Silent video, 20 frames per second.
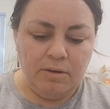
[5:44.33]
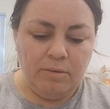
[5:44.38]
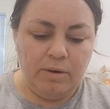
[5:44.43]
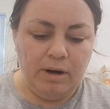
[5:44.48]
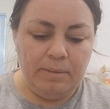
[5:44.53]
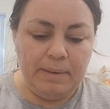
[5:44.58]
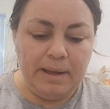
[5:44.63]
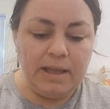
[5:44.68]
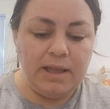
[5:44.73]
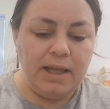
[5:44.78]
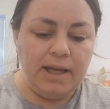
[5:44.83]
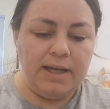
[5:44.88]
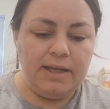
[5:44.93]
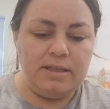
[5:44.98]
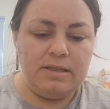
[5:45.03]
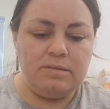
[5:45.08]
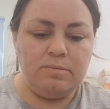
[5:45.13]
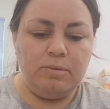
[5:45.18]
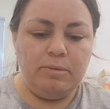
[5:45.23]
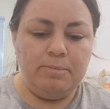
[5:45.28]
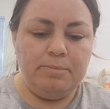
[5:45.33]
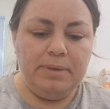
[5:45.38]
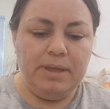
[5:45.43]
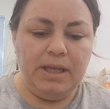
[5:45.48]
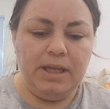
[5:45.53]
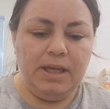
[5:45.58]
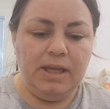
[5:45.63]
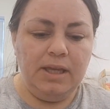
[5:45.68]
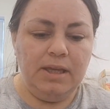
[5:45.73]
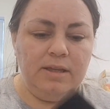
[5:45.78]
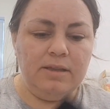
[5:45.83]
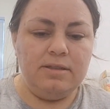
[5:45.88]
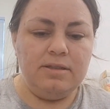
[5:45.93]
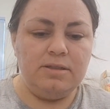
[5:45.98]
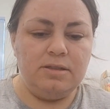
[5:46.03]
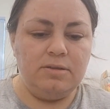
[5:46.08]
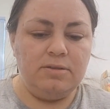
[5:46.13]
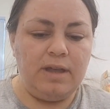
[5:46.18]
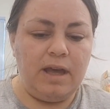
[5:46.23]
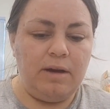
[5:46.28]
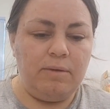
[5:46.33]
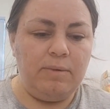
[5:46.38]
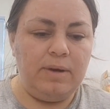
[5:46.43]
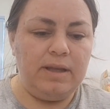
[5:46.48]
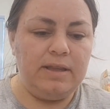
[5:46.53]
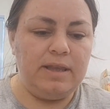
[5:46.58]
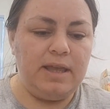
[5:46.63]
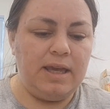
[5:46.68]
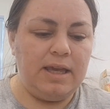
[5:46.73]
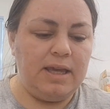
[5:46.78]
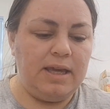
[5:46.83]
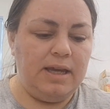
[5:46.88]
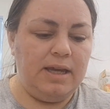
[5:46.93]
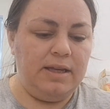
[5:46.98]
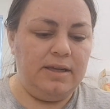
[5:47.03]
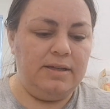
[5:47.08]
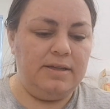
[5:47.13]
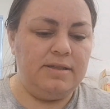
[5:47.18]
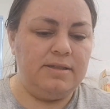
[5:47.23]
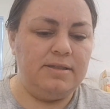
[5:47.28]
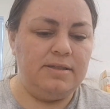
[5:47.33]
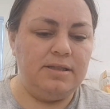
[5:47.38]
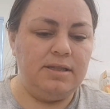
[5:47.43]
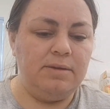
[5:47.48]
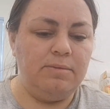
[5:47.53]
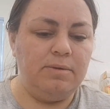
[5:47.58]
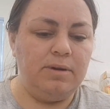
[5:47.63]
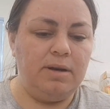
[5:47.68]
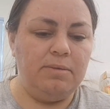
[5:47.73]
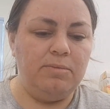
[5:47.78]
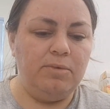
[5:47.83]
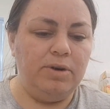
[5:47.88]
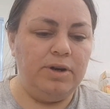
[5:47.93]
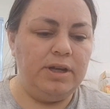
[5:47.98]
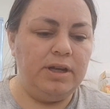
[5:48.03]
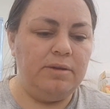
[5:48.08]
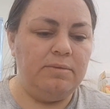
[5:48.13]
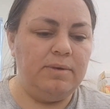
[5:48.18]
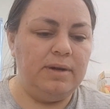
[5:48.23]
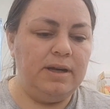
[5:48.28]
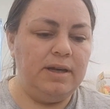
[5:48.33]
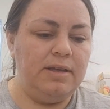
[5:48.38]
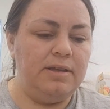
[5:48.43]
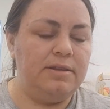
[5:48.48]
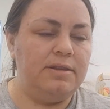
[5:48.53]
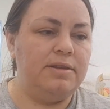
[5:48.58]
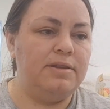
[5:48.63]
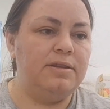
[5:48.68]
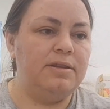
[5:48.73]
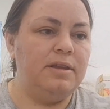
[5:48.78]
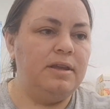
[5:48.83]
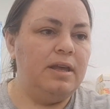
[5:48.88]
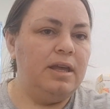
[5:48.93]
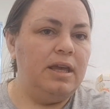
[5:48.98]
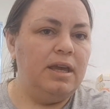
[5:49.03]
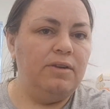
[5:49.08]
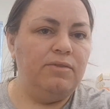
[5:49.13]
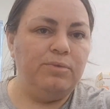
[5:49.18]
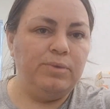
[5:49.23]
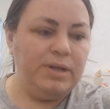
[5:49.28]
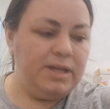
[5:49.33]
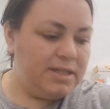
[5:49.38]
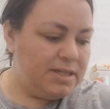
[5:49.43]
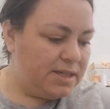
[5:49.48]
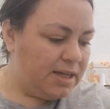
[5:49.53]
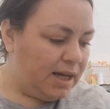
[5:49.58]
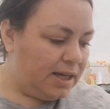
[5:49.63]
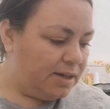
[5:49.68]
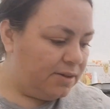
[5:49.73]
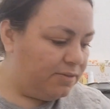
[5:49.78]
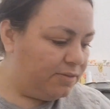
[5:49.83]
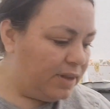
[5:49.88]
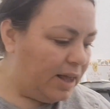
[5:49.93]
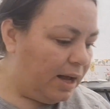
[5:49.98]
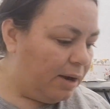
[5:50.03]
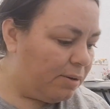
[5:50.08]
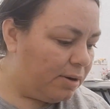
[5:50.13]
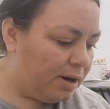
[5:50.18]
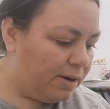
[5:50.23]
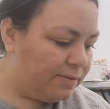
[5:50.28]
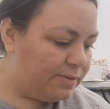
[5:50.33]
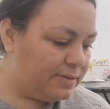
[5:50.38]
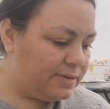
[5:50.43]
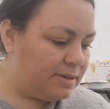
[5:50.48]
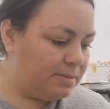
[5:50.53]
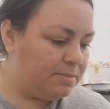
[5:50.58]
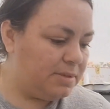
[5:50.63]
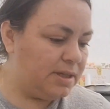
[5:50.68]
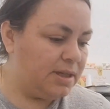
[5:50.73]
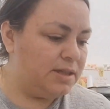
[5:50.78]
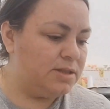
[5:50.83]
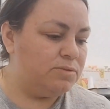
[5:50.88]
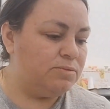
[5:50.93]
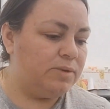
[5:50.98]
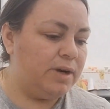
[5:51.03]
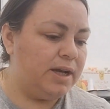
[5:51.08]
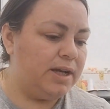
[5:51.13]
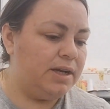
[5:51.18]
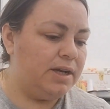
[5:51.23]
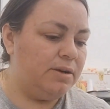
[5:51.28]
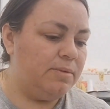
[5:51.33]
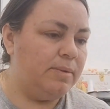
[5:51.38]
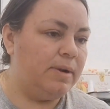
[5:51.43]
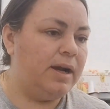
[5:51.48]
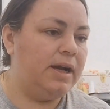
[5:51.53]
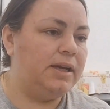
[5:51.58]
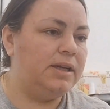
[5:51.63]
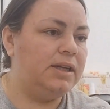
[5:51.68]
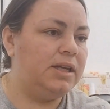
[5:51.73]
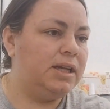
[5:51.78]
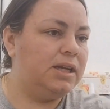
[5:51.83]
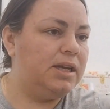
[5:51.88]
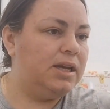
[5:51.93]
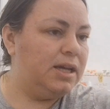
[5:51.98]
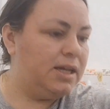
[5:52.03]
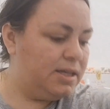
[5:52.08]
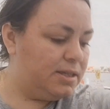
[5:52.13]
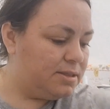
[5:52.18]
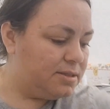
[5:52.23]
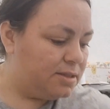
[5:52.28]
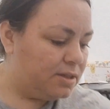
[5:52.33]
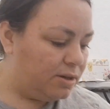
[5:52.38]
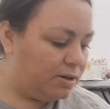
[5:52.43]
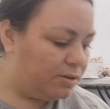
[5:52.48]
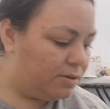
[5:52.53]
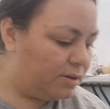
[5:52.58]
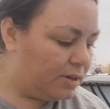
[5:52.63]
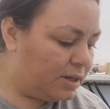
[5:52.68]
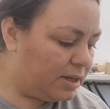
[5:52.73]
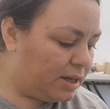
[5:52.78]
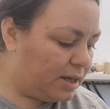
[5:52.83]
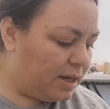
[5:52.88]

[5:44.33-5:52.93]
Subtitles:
where my clients will be, so that way they can see what I'm working with. If we need to cut a flower off of something, it's right here where I need it. So